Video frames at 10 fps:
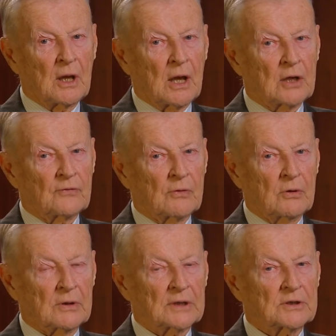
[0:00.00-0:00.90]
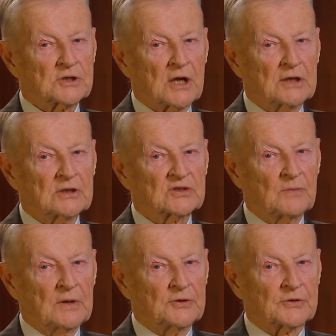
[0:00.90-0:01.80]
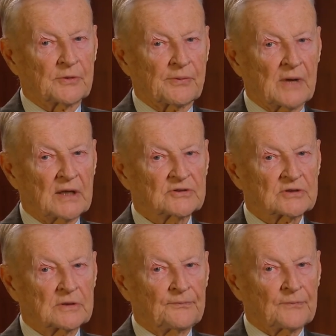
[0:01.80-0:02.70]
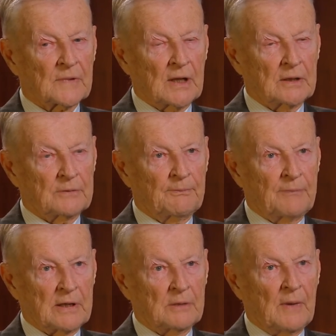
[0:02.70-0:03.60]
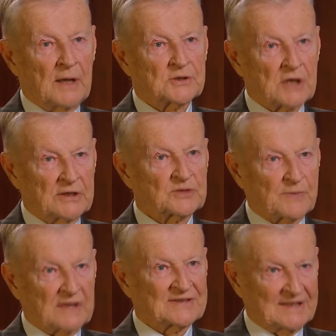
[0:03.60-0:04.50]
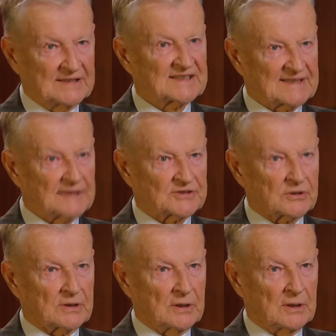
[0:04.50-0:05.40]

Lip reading: And if you look at the Chinese military press, and bear in mind, Chinese press is censored.